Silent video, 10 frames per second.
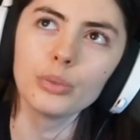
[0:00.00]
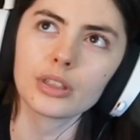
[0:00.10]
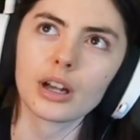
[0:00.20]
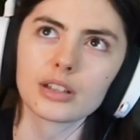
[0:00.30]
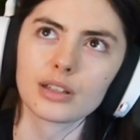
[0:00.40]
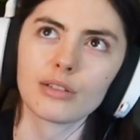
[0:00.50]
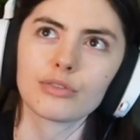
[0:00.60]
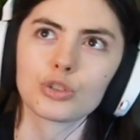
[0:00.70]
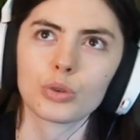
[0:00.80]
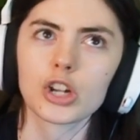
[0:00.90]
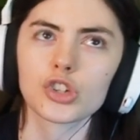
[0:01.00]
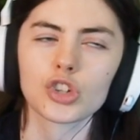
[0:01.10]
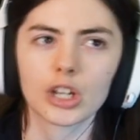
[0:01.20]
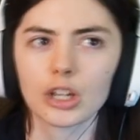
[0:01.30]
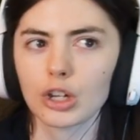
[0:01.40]
thoughts of directions
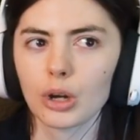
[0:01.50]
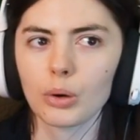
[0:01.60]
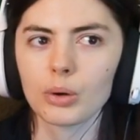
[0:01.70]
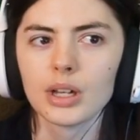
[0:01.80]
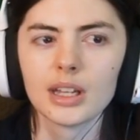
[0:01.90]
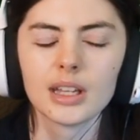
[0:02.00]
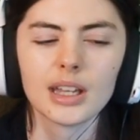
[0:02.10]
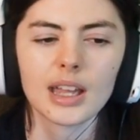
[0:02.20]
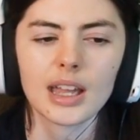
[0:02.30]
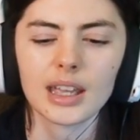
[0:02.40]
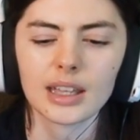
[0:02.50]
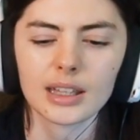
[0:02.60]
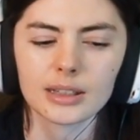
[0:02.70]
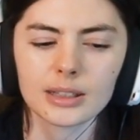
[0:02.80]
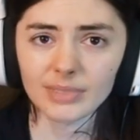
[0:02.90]
it can go.
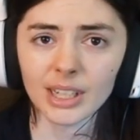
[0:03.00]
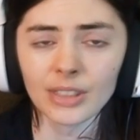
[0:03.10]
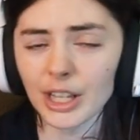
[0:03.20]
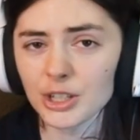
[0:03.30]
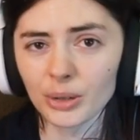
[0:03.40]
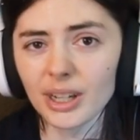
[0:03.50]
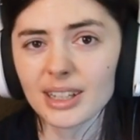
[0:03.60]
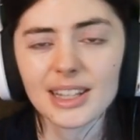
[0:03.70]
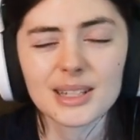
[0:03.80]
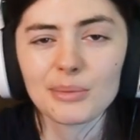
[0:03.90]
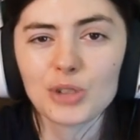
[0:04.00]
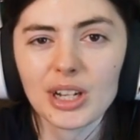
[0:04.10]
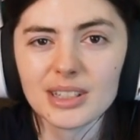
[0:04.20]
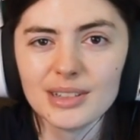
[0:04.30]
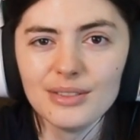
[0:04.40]
And that's great. It's
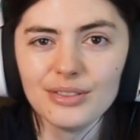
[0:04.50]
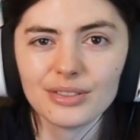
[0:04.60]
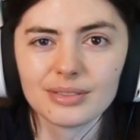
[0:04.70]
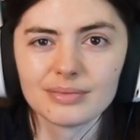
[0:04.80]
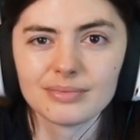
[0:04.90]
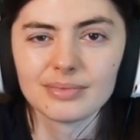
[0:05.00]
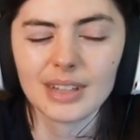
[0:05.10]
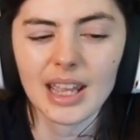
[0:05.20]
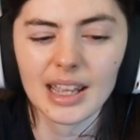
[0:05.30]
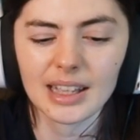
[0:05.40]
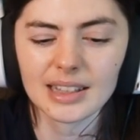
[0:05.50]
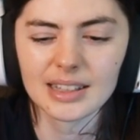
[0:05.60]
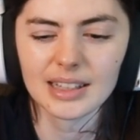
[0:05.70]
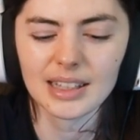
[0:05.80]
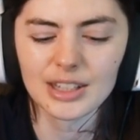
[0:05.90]
subjective and
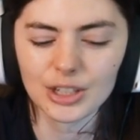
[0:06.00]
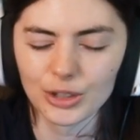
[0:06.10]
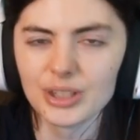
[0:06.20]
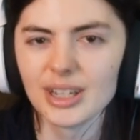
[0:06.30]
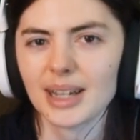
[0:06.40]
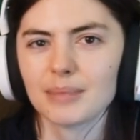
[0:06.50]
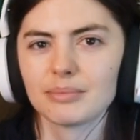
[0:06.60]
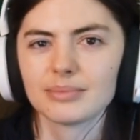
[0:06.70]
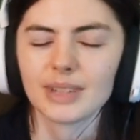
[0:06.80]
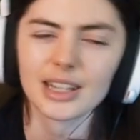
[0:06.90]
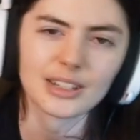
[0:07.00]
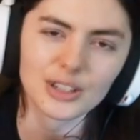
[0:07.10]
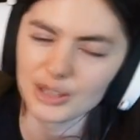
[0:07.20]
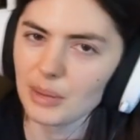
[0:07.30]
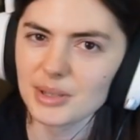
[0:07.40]
it's a good time. I need to
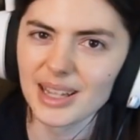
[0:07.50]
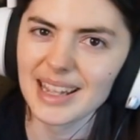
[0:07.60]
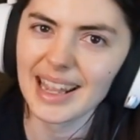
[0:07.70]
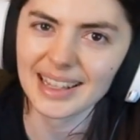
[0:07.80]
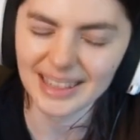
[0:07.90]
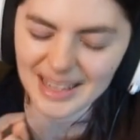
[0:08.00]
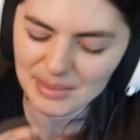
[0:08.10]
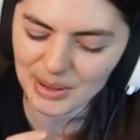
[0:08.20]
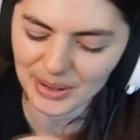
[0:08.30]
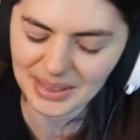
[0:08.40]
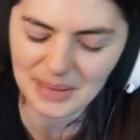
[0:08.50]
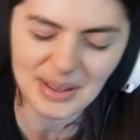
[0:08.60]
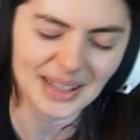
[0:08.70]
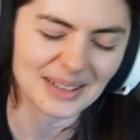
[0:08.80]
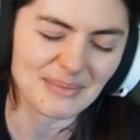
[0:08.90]
stop saying and. I keep hearing that in my
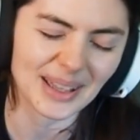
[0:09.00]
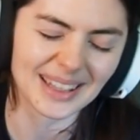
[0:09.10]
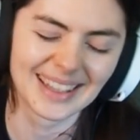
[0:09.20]
head. But